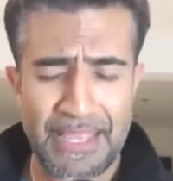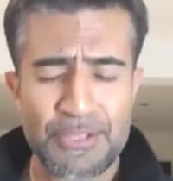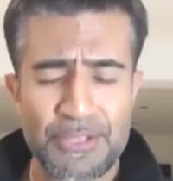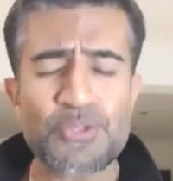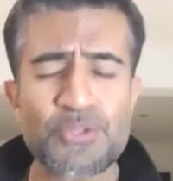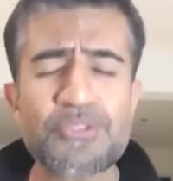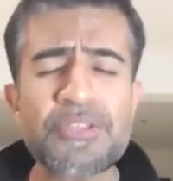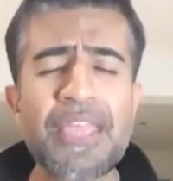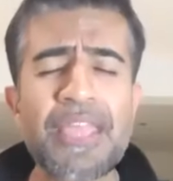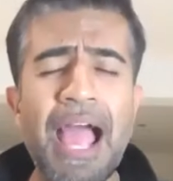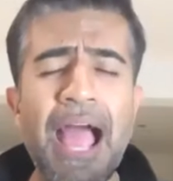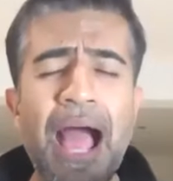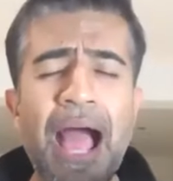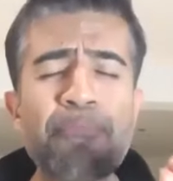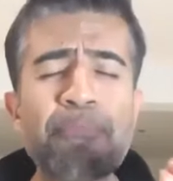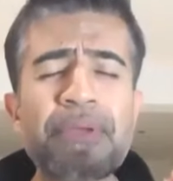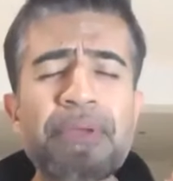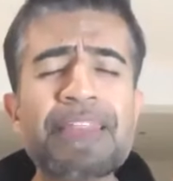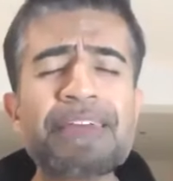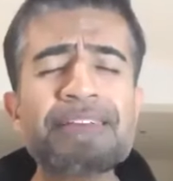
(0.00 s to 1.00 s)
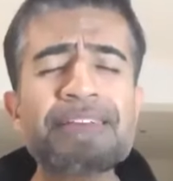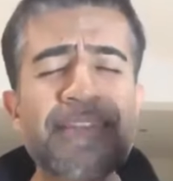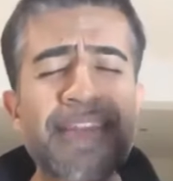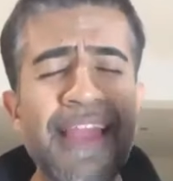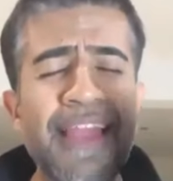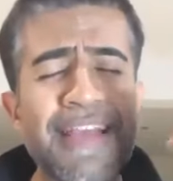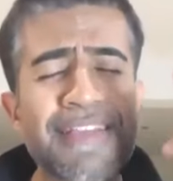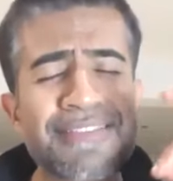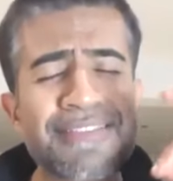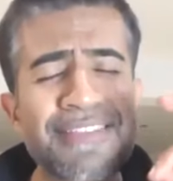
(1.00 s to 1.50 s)
You see, happiness
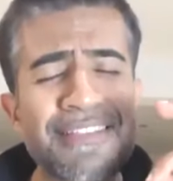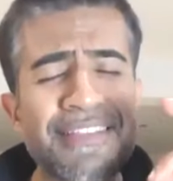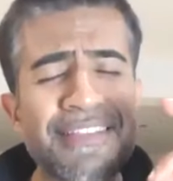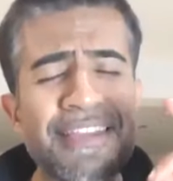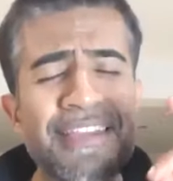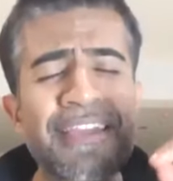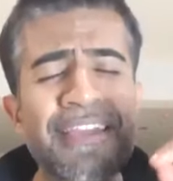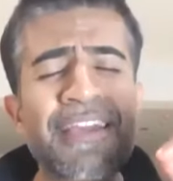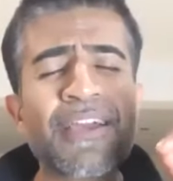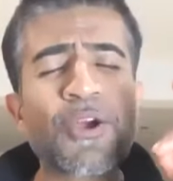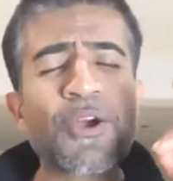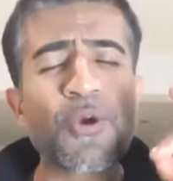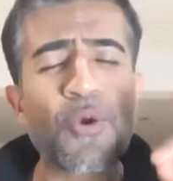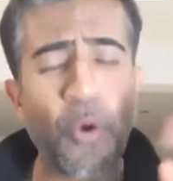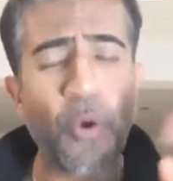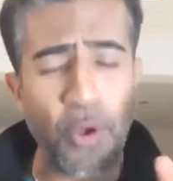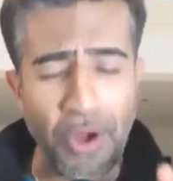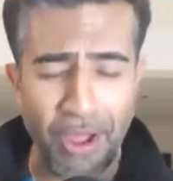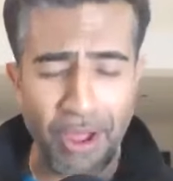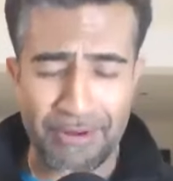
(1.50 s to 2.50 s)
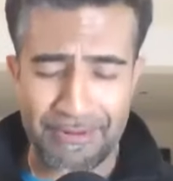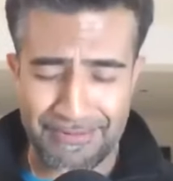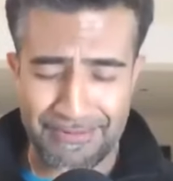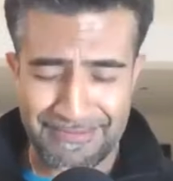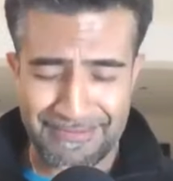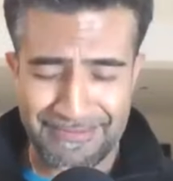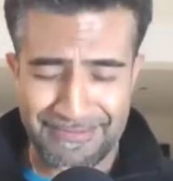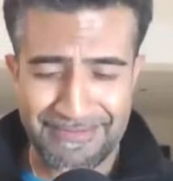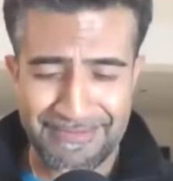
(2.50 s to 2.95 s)
lies in the colon.